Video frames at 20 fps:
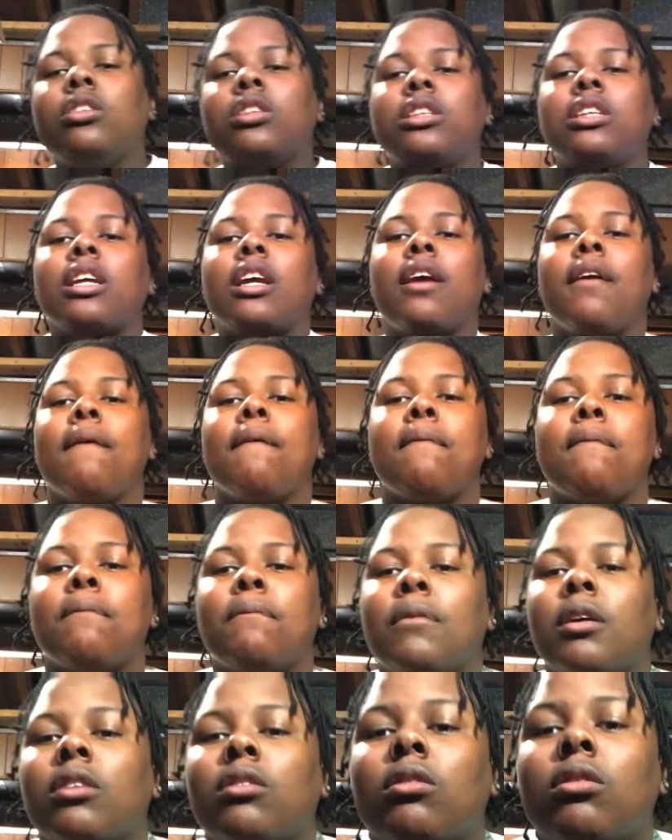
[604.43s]
you
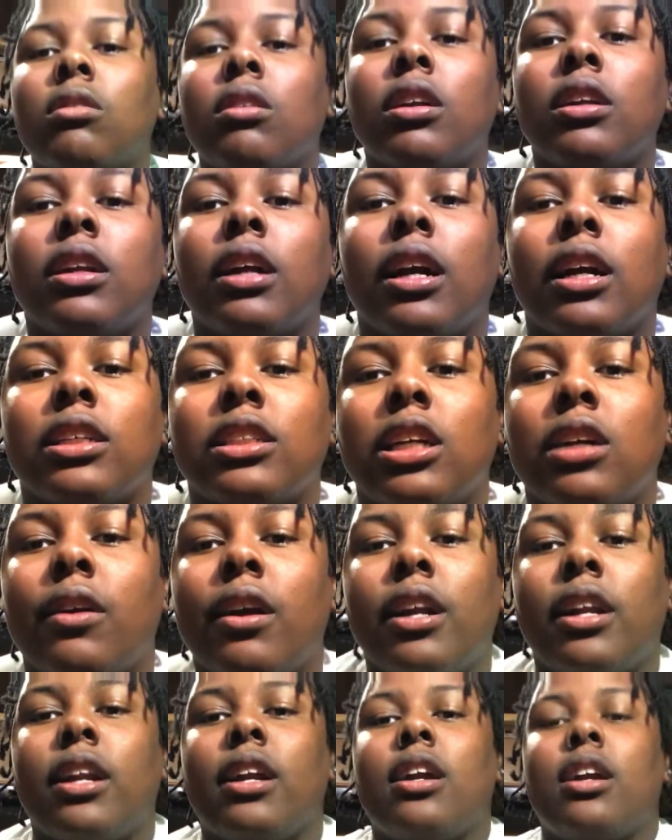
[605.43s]
know there, so
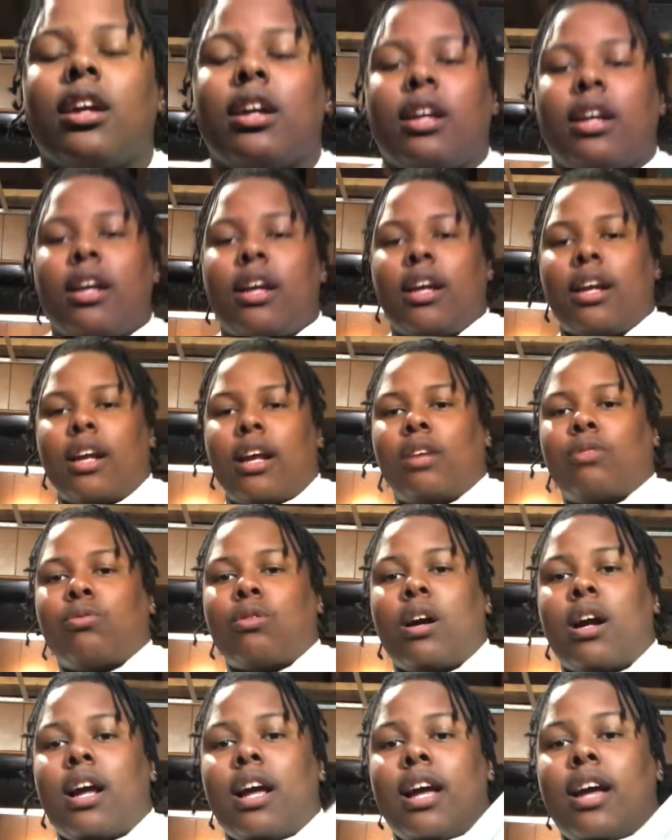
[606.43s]
right there, and then that's where
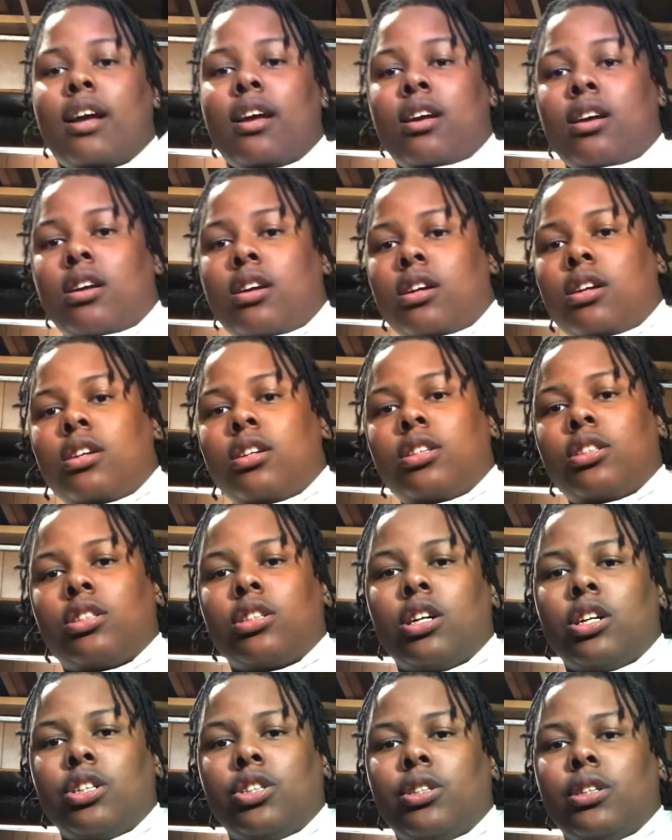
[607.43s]
I had
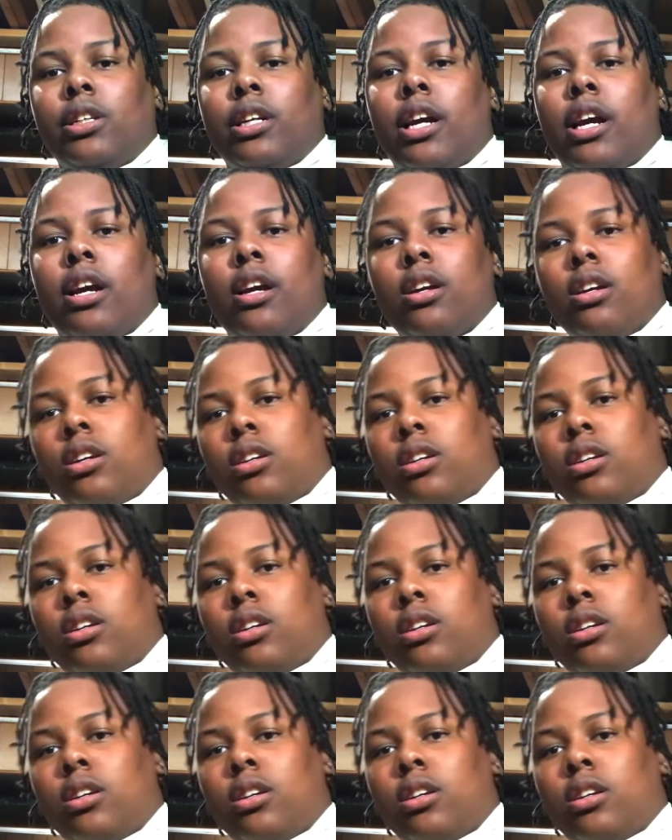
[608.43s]
surgery at.